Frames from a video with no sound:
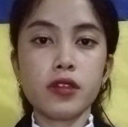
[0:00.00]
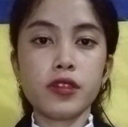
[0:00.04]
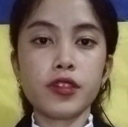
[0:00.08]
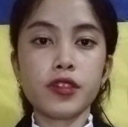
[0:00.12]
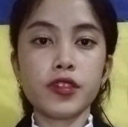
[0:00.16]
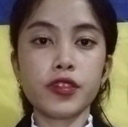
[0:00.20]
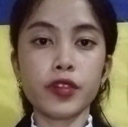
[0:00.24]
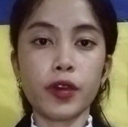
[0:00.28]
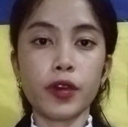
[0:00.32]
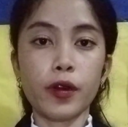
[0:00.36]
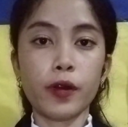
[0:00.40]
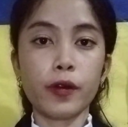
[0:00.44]

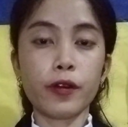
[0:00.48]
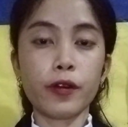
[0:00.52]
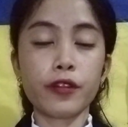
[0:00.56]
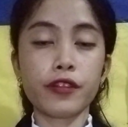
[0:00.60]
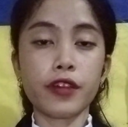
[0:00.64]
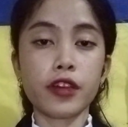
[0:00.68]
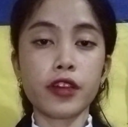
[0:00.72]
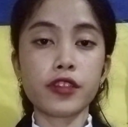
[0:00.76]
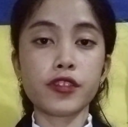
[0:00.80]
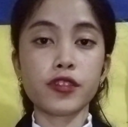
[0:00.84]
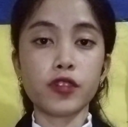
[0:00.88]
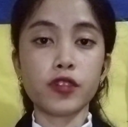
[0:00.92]
So
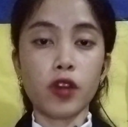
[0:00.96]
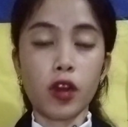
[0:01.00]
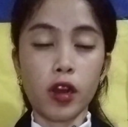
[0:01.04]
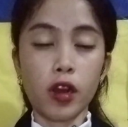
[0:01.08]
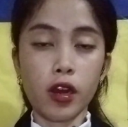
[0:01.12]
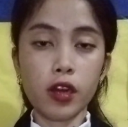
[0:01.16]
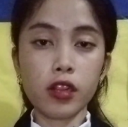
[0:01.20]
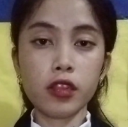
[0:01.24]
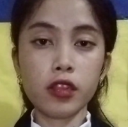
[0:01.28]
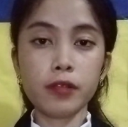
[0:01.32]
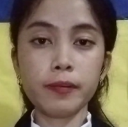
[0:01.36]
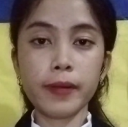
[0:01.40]
that's
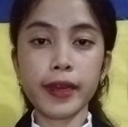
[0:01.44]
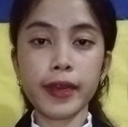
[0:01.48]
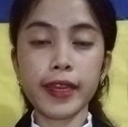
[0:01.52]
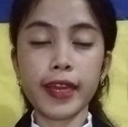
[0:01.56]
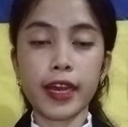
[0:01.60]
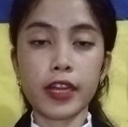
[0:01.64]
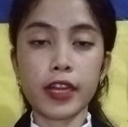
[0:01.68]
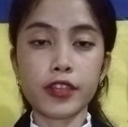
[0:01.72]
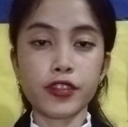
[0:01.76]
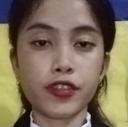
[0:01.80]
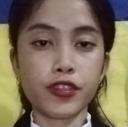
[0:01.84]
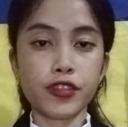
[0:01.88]
all my
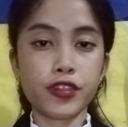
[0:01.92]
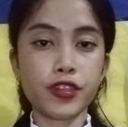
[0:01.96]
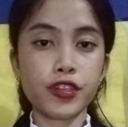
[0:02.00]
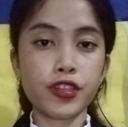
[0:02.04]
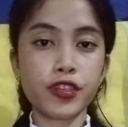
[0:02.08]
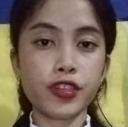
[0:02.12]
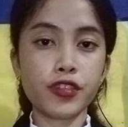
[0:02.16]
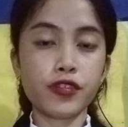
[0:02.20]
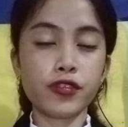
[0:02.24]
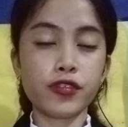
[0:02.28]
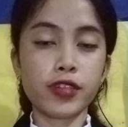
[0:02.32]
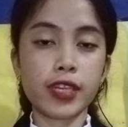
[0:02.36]

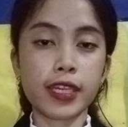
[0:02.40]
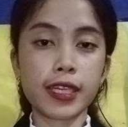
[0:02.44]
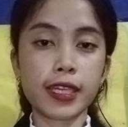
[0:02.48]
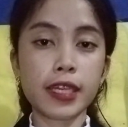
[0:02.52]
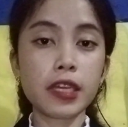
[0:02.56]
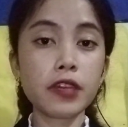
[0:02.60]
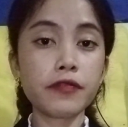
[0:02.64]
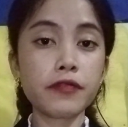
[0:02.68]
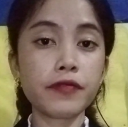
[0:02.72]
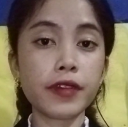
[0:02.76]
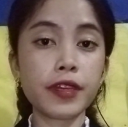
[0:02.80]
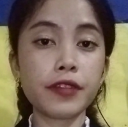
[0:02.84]
answers to the
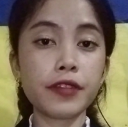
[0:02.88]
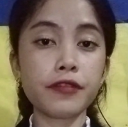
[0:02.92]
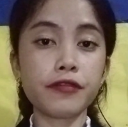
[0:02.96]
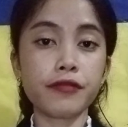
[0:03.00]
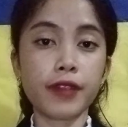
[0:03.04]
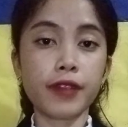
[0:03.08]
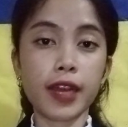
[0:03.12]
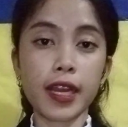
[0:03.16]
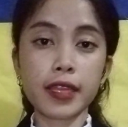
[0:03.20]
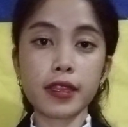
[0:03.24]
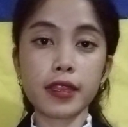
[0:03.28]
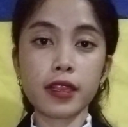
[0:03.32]
given
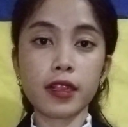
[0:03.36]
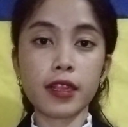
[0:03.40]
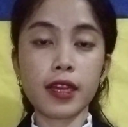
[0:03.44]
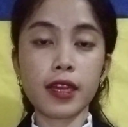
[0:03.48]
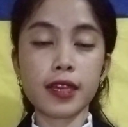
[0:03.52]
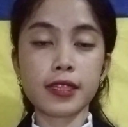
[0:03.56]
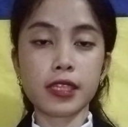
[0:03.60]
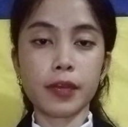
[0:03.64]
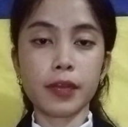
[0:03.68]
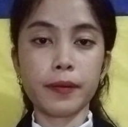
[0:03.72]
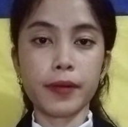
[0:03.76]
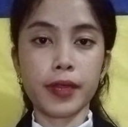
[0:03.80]
final
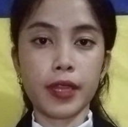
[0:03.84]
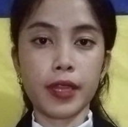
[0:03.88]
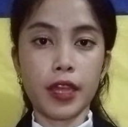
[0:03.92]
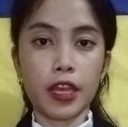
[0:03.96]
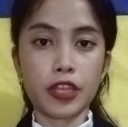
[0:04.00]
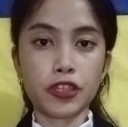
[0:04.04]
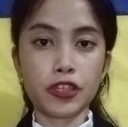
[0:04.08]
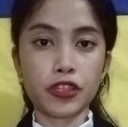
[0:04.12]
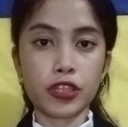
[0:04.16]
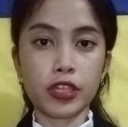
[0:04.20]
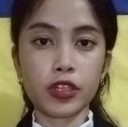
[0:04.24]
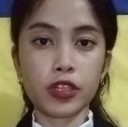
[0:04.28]

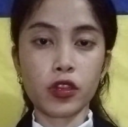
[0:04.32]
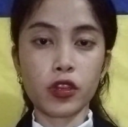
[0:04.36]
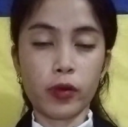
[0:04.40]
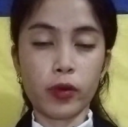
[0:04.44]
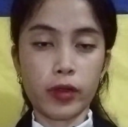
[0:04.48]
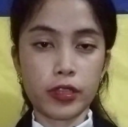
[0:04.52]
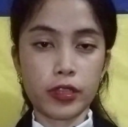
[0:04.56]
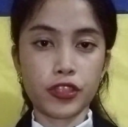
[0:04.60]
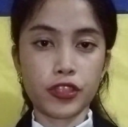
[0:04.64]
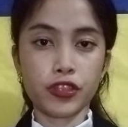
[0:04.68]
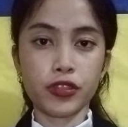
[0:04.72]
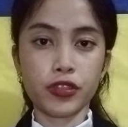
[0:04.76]
examination
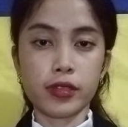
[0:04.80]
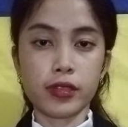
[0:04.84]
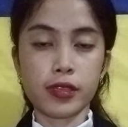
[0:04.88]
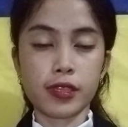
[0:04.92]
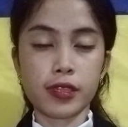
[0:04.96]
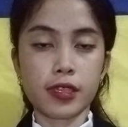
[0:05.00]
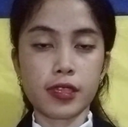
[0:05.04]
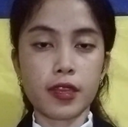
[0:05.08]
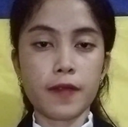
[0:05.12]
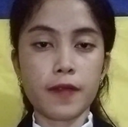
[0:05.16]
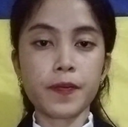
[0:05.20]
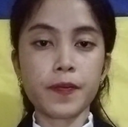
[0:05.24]

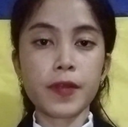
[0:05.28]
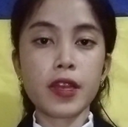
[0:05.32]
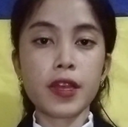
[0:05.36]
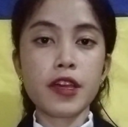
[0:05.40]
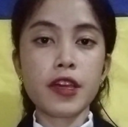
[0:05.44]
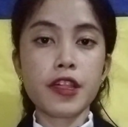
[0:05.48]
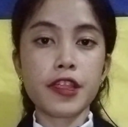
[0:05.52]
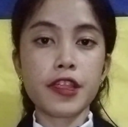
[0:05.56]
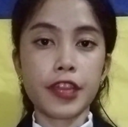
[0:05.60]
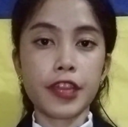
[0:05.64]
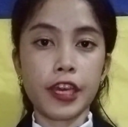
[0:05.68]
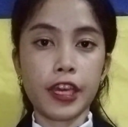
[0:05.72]
questions.
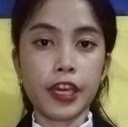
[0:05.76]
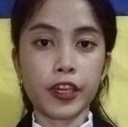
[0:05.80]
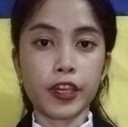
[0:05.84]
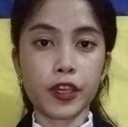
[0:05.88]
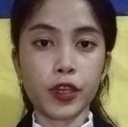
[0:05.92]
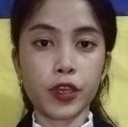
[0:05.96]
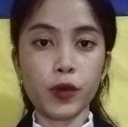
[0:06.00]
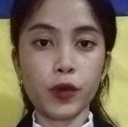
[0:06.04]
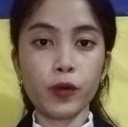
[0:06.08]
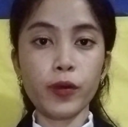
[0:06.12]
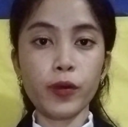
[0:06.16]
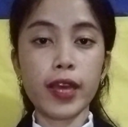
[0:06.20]

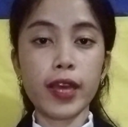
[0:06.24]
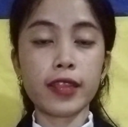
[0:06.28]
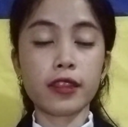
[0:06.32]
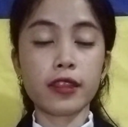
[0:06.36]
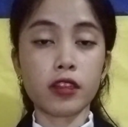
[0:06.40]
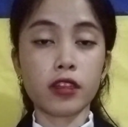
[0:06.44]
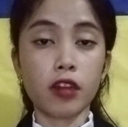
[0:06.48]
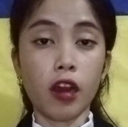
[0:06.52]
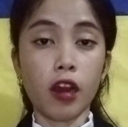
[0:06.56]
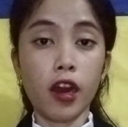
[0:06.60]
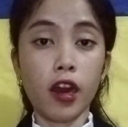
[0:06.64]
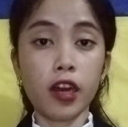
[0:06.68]
Thank you
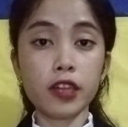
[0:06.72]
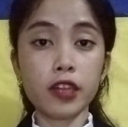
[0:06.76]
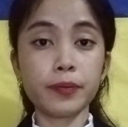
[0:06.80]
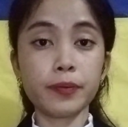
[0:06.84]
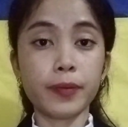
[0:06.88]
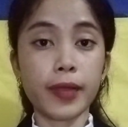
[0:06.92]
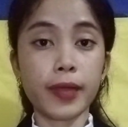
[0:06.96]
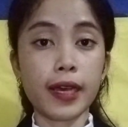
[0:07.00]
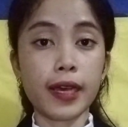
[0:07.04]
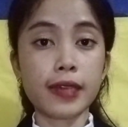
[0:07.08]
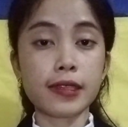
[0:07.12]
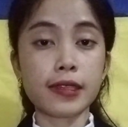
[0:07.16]
and
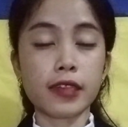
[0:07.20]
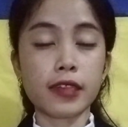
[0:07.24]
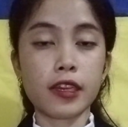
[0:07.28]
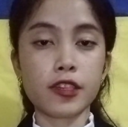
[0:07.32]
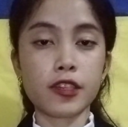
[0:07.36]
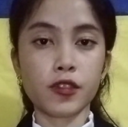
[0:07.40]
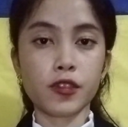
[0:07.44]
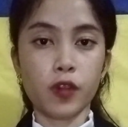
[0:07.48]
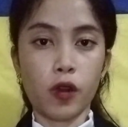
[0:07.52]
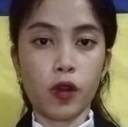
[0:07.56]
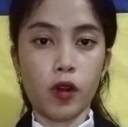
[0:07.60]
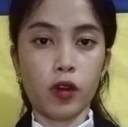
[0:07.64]
God bless
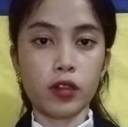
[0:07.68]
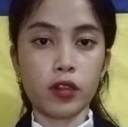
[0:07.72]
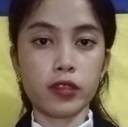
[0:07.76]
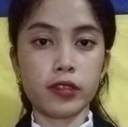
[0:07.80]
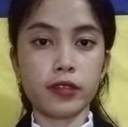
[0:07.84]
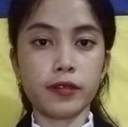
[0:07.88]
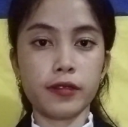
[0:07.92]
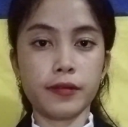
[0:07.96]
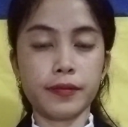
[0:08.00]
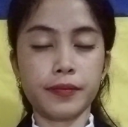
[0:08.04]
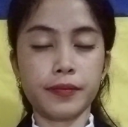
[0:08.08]
us all.